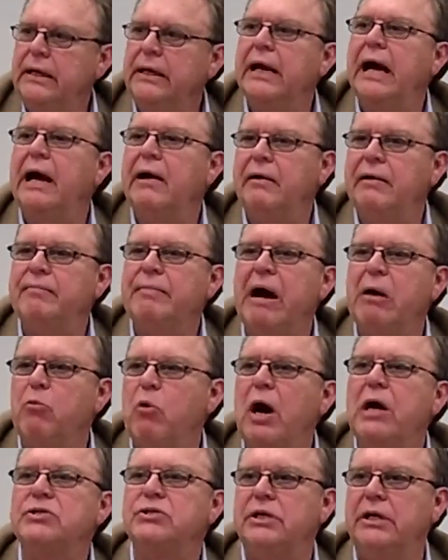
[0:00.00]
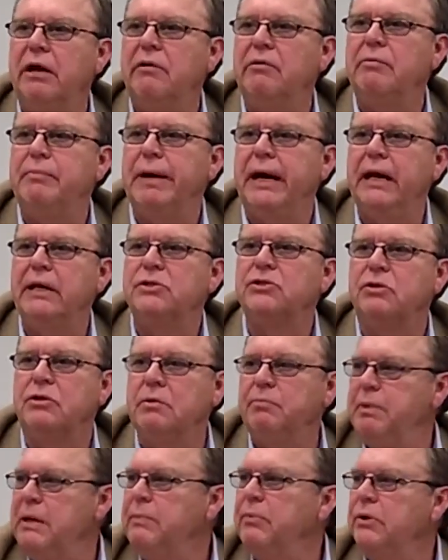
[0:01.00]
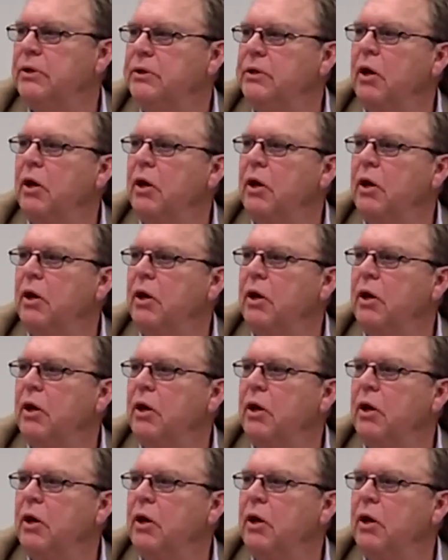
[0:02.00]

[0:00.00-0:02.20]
And I'm watching everybody, so the people